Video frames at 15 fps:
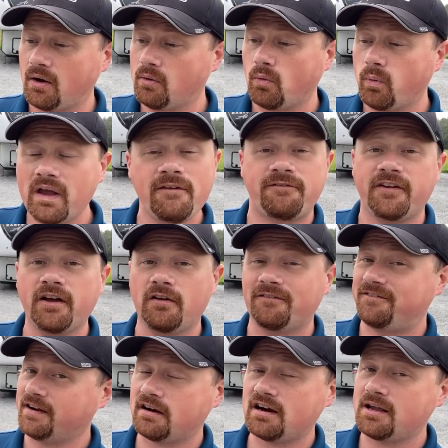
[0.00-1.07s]
we feel
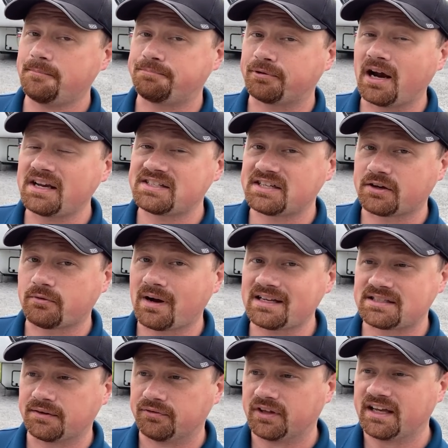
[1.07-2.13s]
very priced
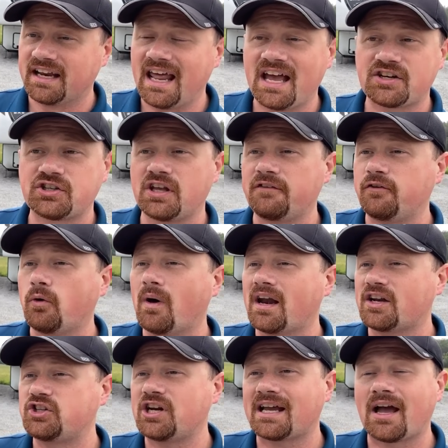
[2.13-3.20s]
aggressively and actually if you want to
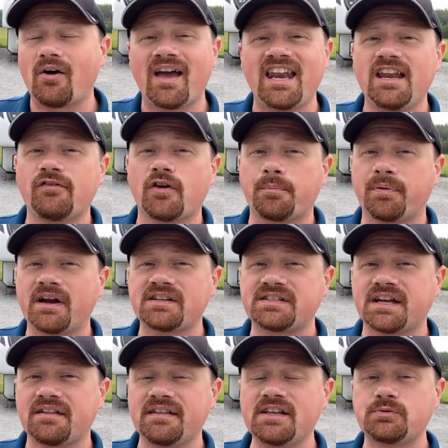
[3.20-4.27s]
check out any of our
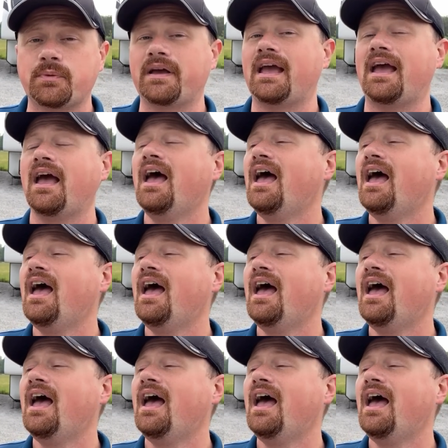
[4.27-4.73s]
pricing on these, we